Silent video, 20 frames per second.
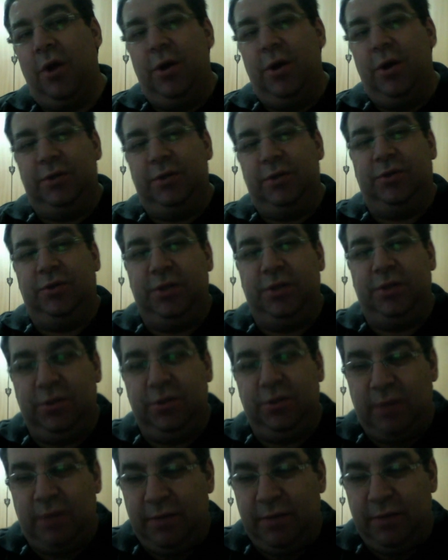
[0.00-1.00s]
So this is
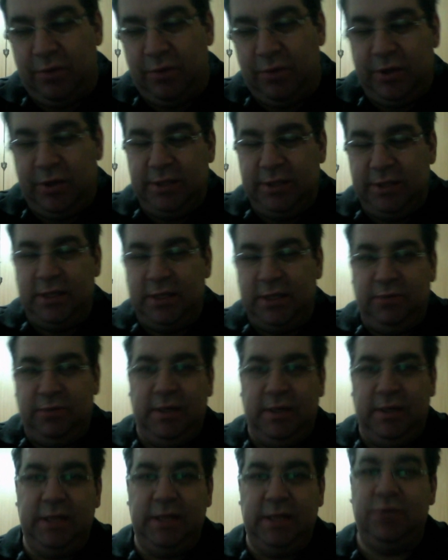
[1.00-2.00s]
one of the things that we
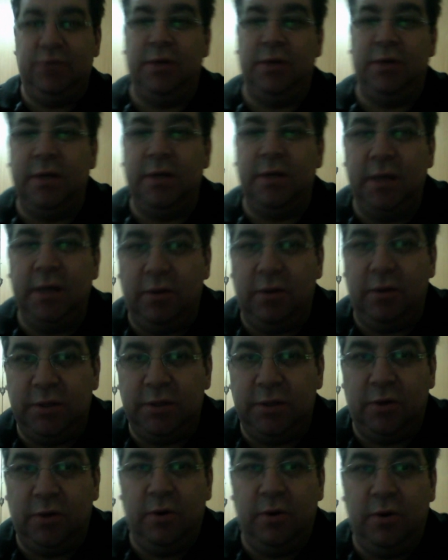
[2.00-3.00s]
need to learn
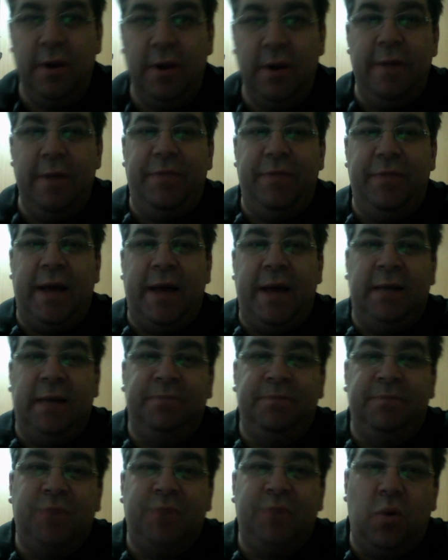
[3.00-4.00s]
also, that
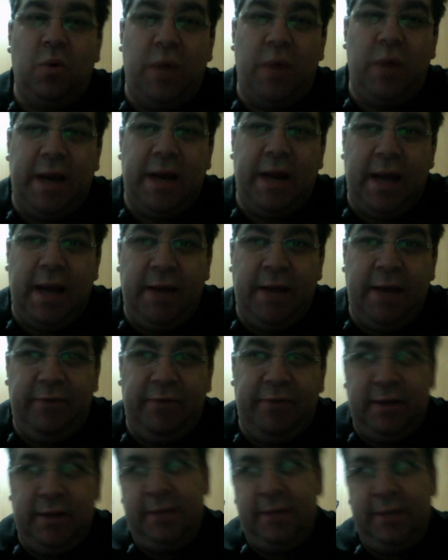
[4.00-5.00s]

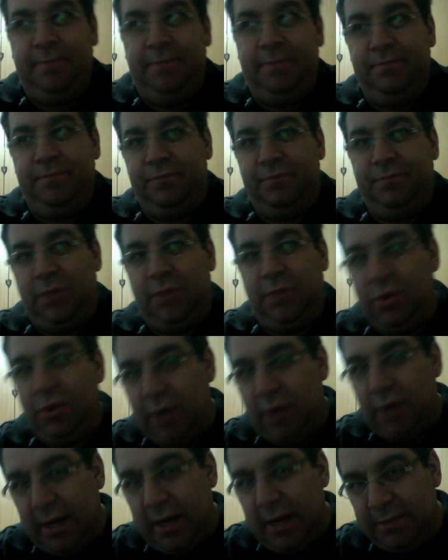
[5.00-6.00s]
wherever your
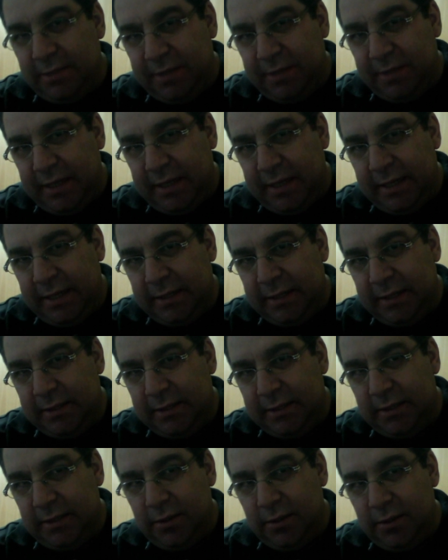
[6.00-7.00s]
husband
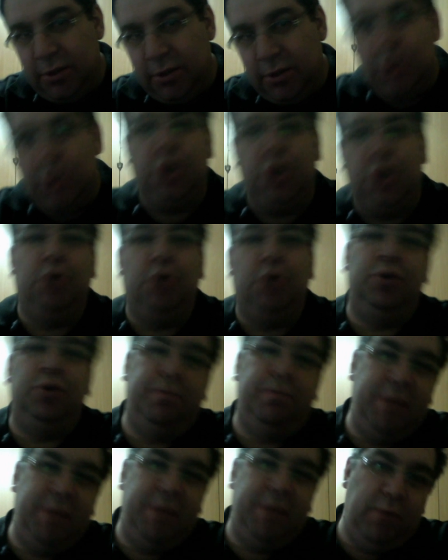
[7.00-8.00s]
is, you should
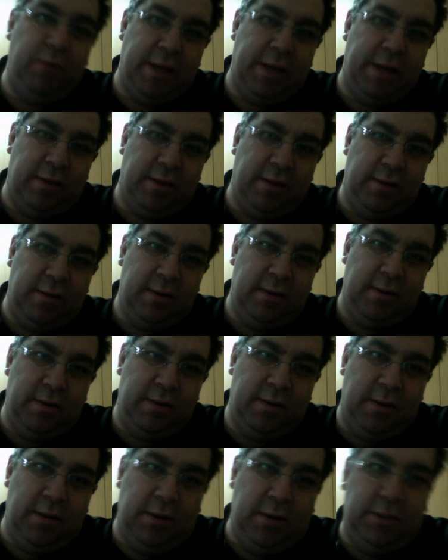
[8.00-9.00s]
be with.
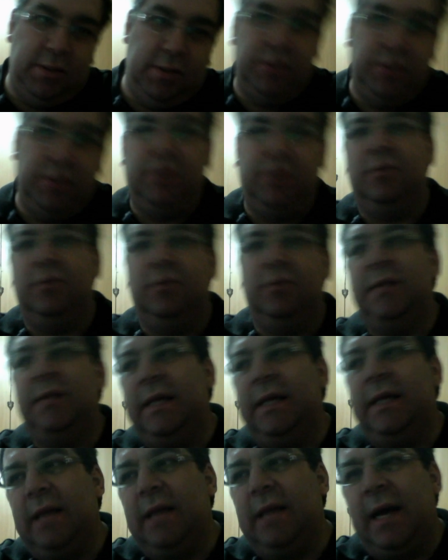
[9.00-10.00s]
So don't say
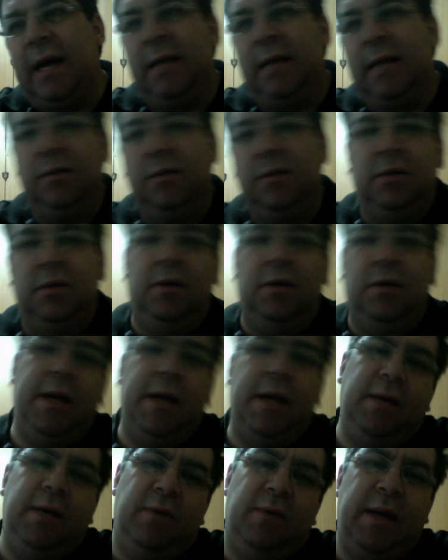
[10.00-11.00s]
that,
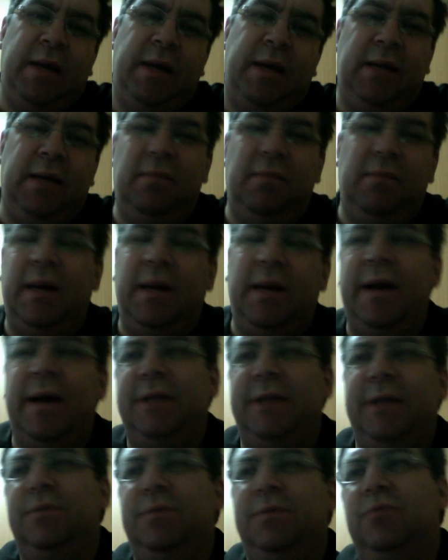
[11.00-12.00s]
anyway, my
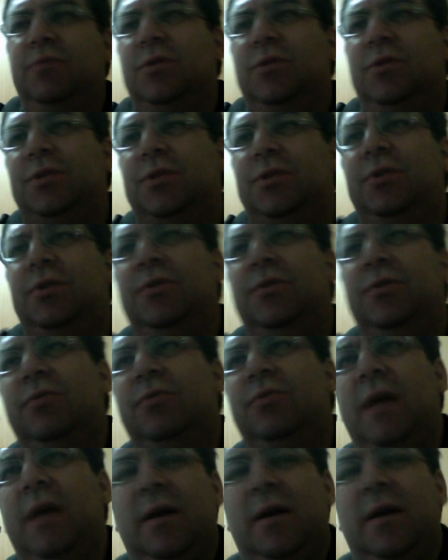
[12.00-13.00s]
husband wants to go to that